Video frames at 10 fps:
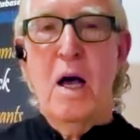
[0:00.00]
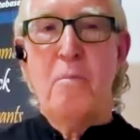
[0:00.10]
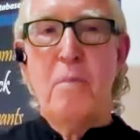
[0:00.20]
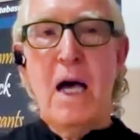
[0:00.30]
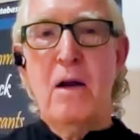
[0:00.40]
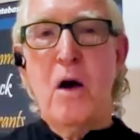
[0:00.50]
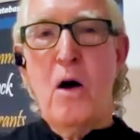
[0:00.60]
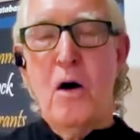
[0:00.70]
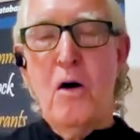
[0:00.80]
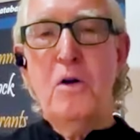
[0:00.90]

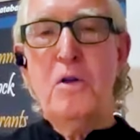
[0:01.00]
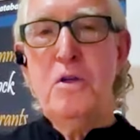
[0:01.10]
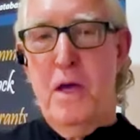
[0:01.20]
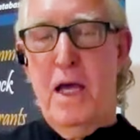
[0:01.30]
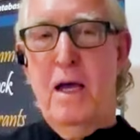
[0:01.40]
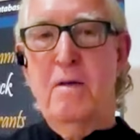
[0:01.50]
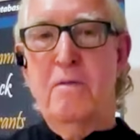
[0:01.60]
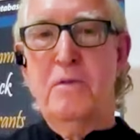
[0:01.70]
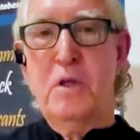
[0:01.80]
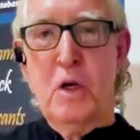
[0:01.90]
about all you
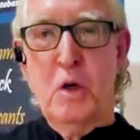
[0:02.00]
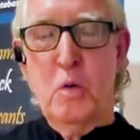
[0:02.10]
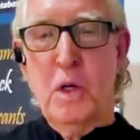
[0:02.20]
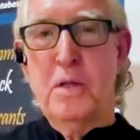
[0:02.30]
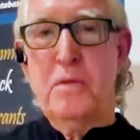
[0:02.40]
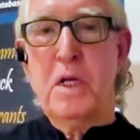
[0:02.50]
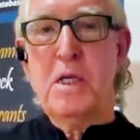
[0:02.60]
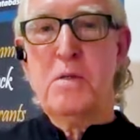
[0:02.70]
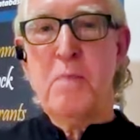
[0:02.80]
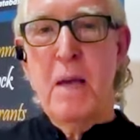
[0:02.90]
have to go with
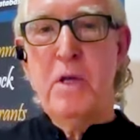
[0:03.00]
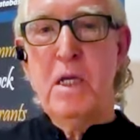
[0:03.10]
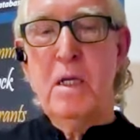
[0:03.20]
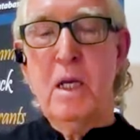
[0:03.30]
is maybe